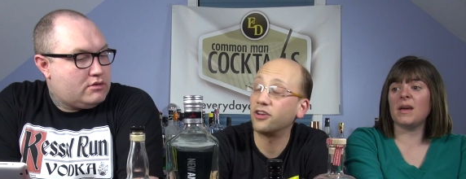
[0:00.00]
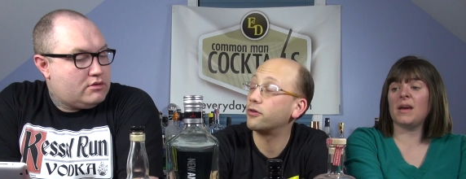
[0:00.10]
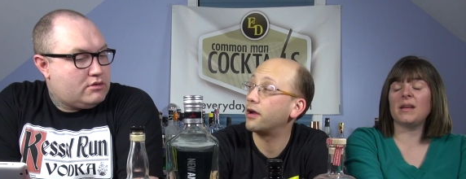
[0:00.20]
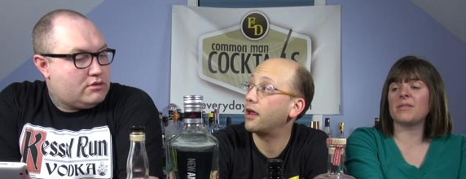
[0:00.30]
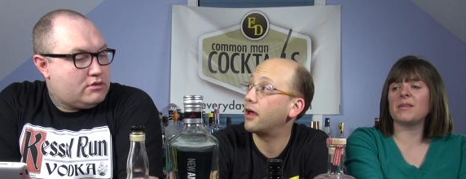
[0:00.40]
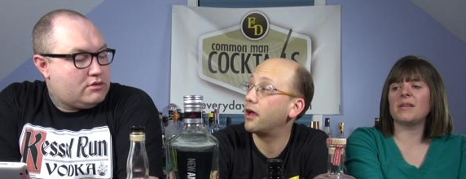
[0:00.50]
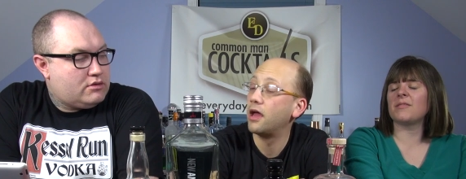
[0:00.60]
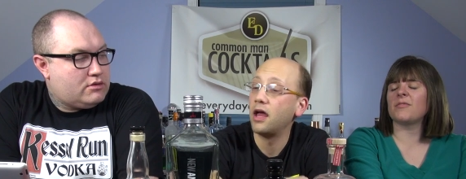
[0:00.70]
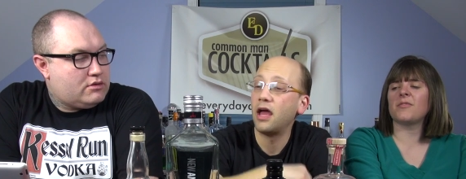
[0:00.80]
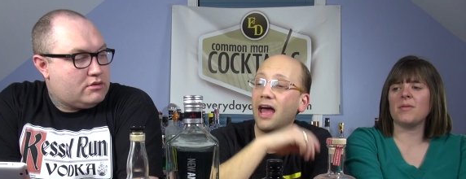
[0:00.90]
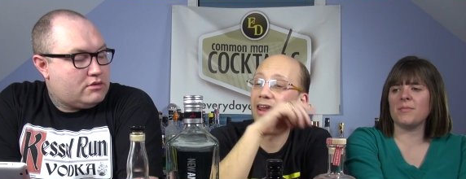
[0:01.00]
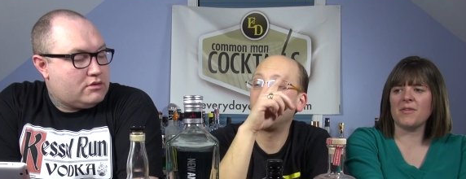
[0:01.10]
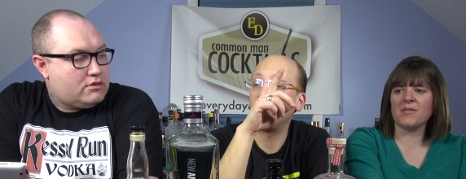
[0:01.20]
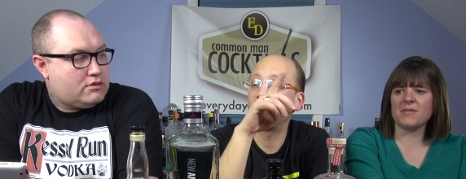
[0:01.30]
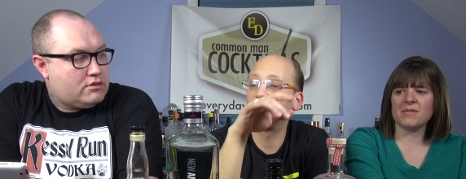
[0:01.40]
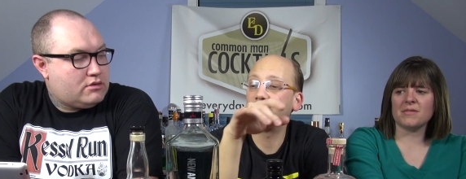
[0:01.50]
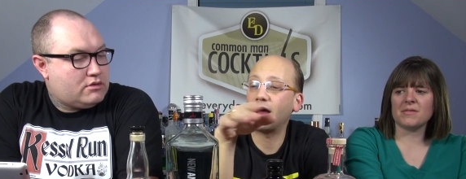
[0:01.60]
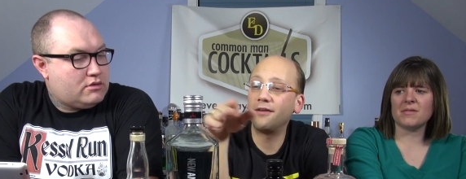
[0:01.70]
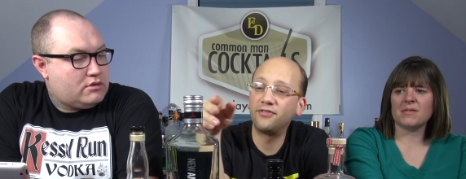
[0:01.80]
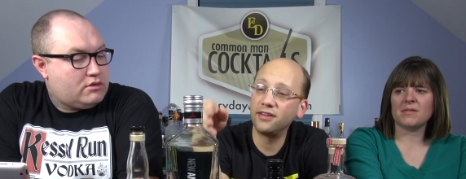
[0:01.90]
Speaker 1: Yeah, you're I don't at, think you have a problem. Unless
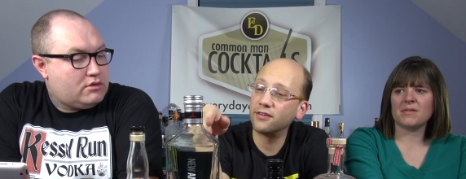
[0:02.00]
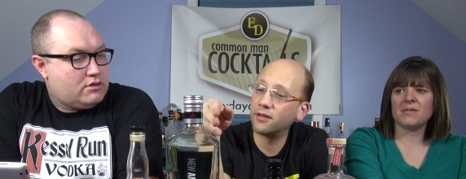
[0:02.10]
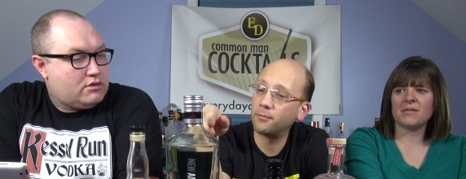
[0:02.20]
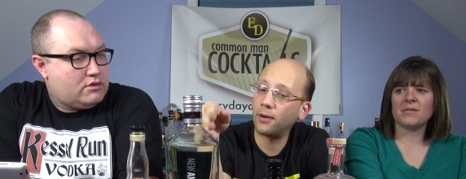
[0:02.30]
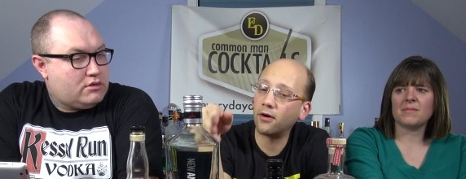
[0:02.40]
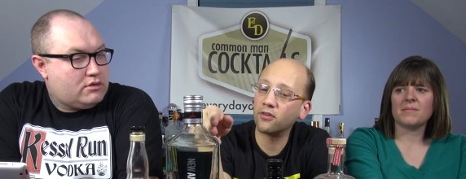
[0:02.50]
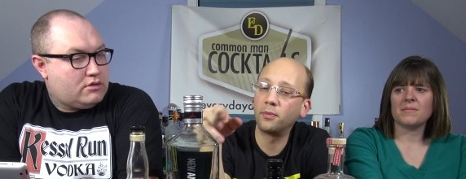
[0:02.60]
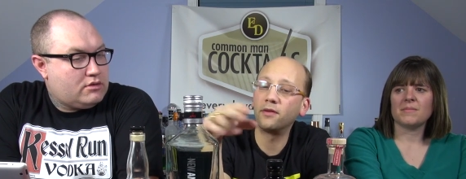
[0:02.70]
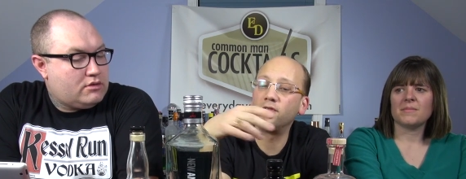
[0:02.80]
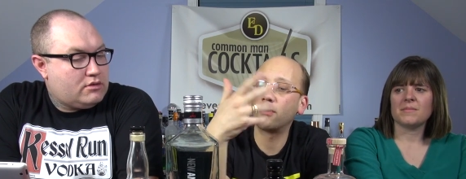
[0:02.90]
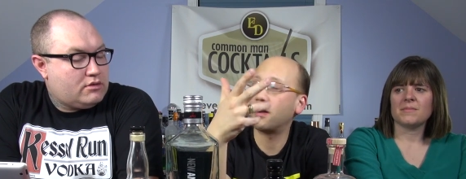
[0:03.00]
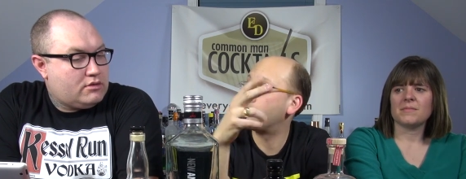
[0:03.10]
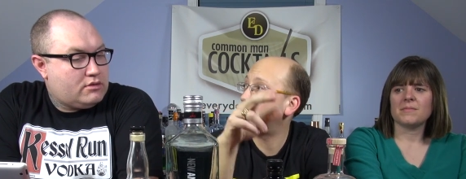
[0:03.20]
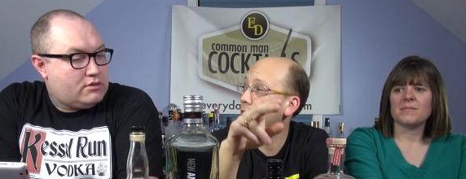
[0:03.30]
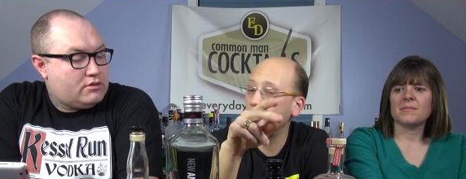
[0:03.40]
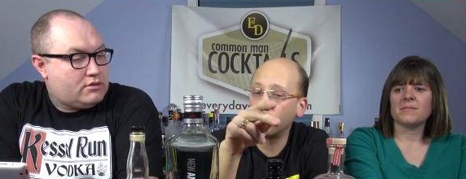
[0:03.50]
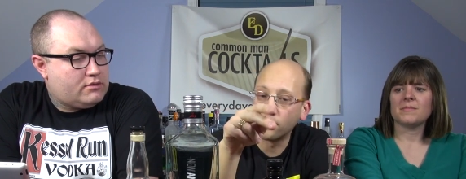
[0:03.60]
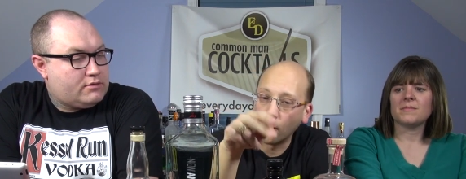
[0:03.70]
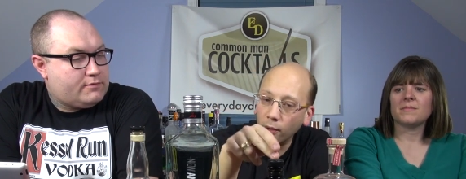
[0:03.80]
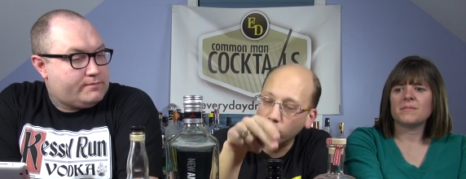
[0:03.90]
I've seen this at bars, but if you're at a bar, you're
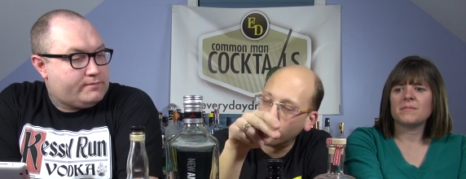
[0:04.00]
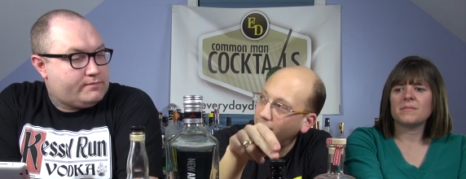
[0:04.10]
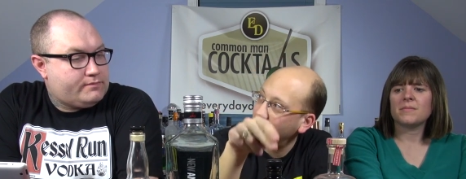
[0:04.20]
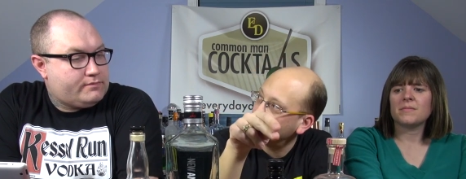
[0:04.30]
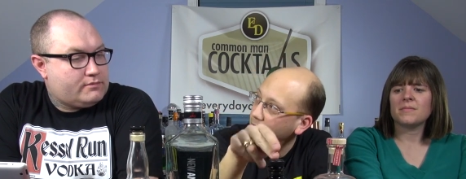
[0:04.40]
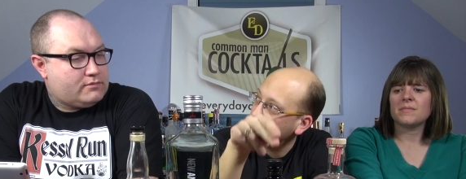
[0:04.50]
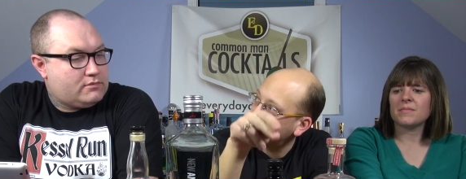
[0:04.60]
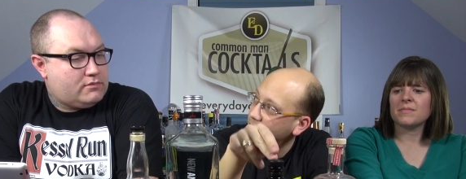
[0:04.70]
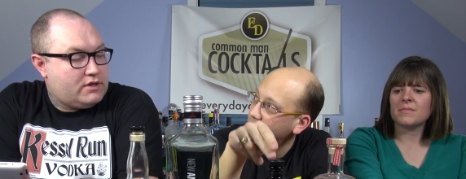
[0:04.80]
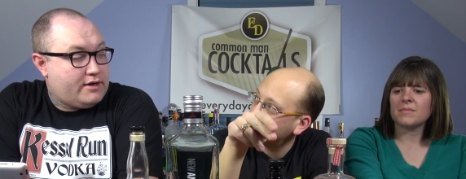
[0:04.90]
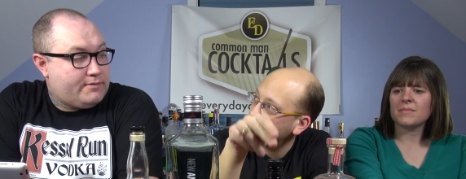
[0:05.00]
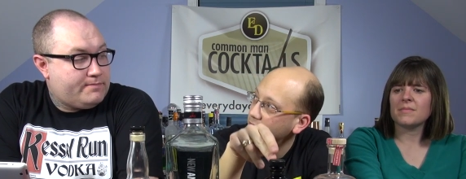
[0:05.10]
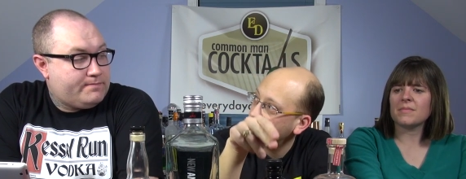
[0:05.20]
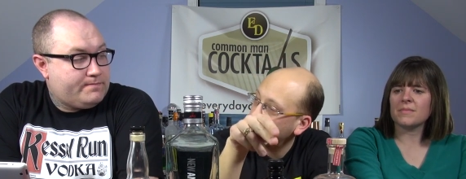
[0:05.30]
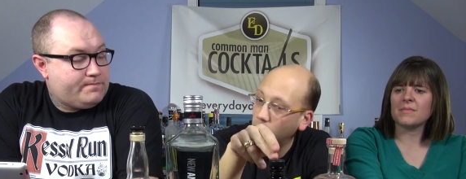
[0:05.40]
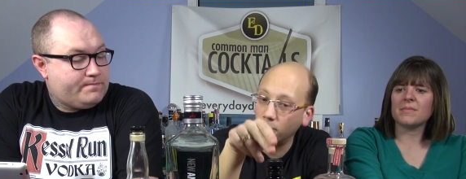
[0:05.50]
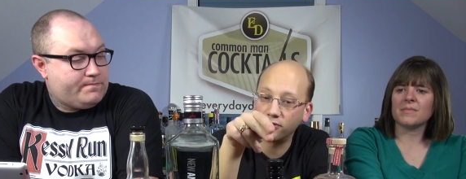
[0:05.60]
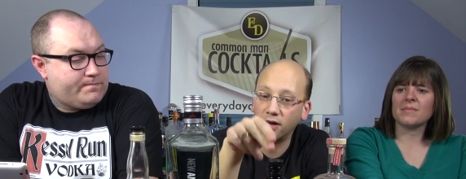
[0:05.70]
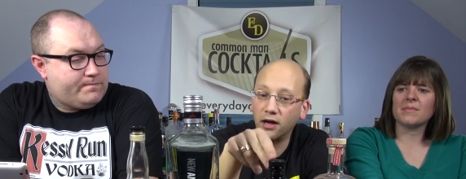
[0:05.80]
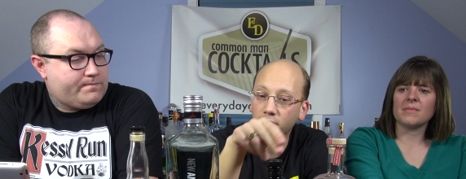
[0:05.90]
going to find this. Yeah,
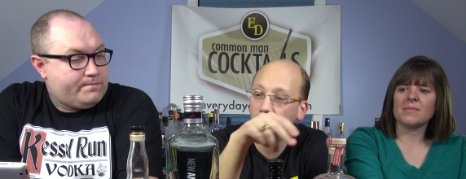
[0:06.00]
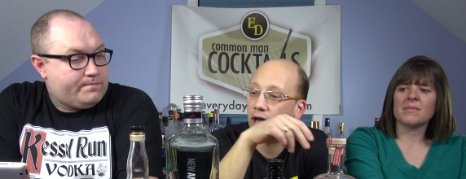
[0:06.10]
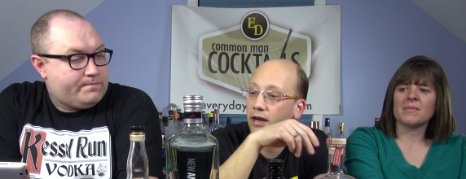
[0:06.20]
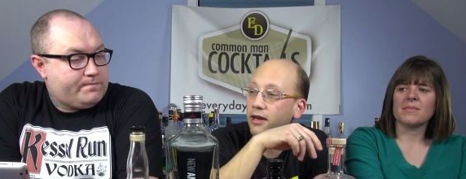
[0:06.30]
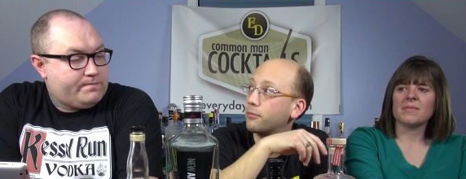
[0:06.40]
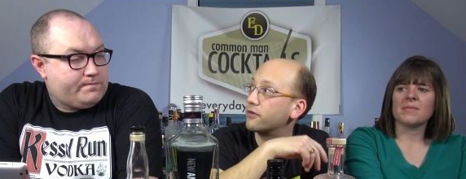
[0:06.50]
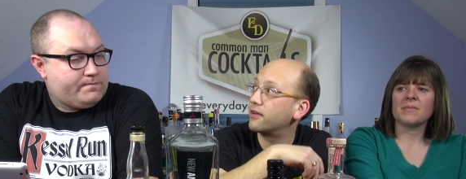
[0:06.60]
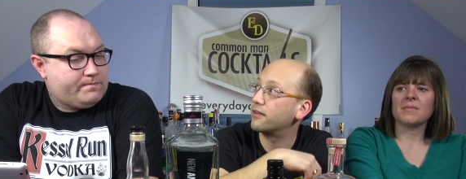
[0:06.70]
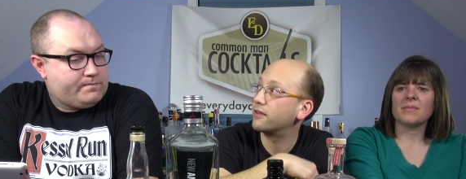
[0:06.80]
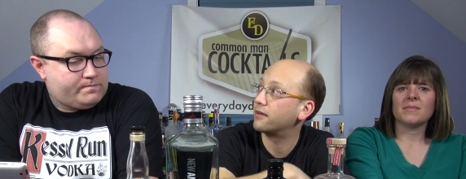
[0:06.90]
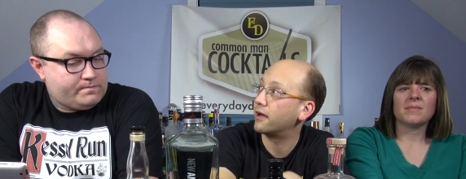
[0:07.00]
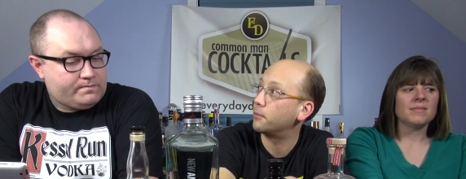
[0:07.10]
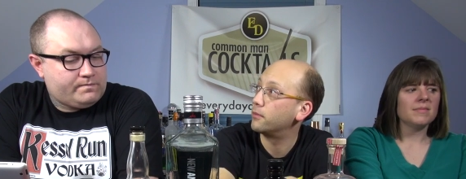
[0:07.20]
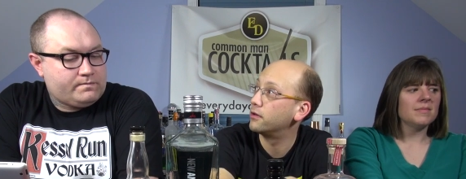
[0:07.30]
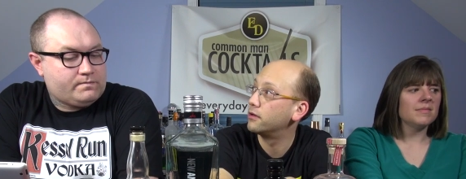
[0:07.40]
Almost 190 percent of the time.